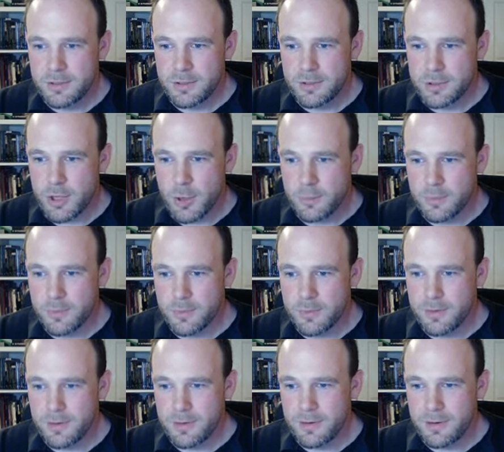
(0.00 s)
So,
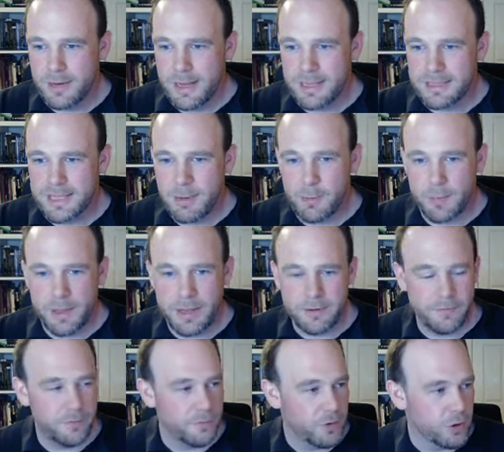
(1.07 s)
let's say we played a
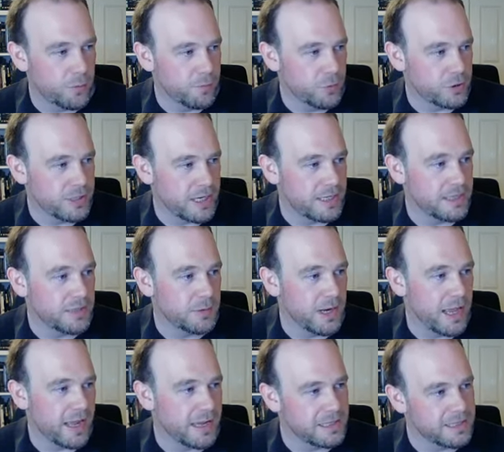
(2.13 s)
couple more sessions, and
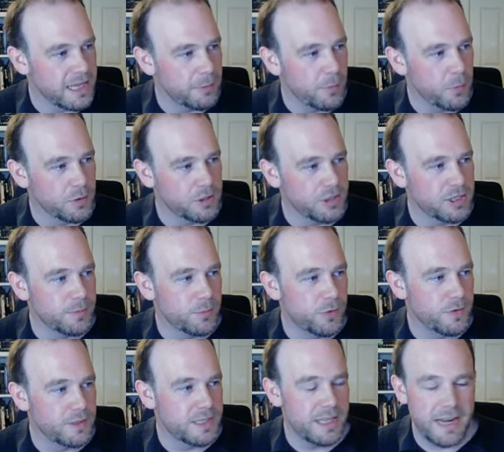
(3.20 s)
like I said, we wanted to move
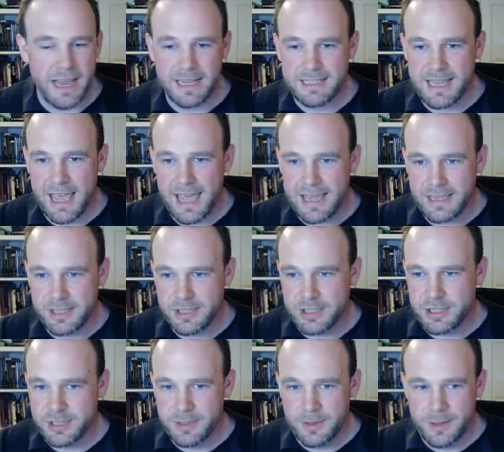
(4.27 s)
to the next
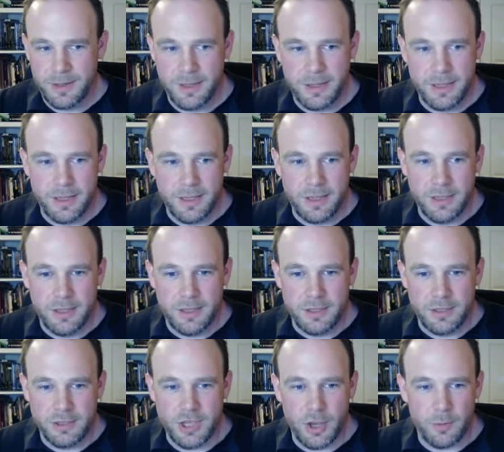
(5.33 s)
age.
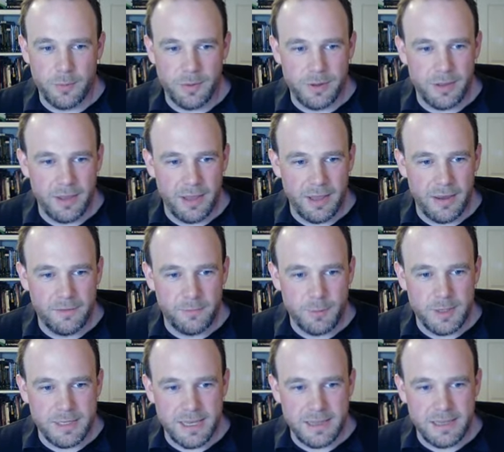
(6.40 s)
So, if we
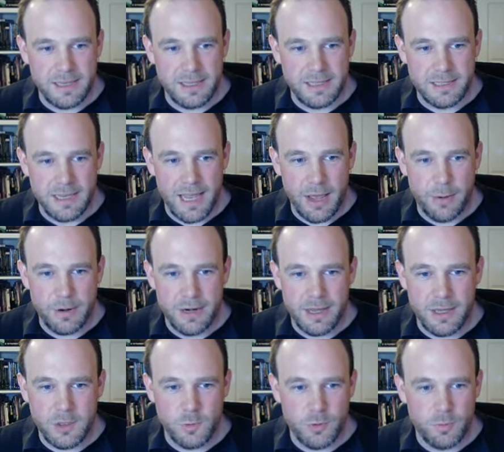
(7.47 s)
did this, our
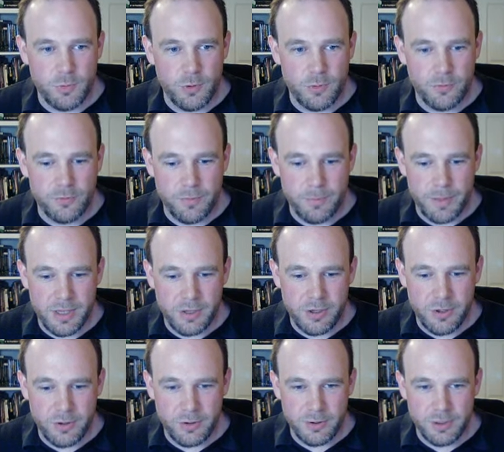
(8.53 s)
knights would move from being
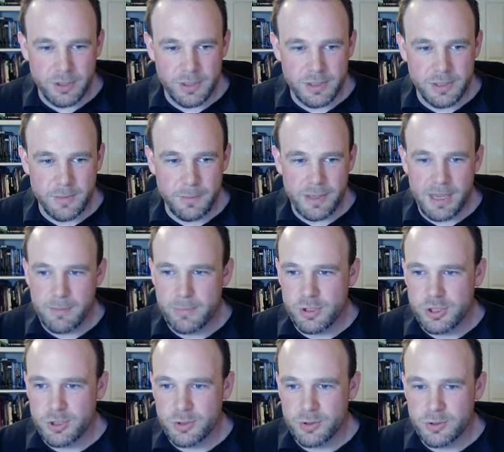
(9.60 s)
young to being
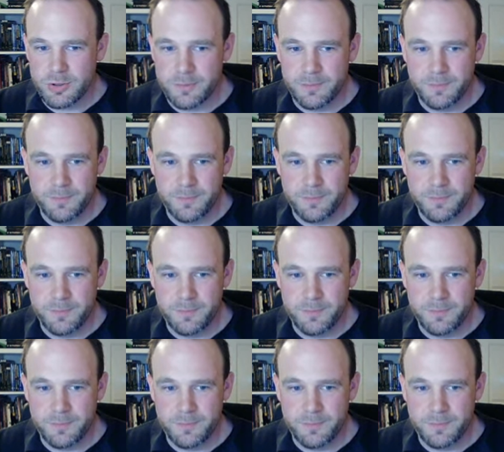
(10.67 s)
mature,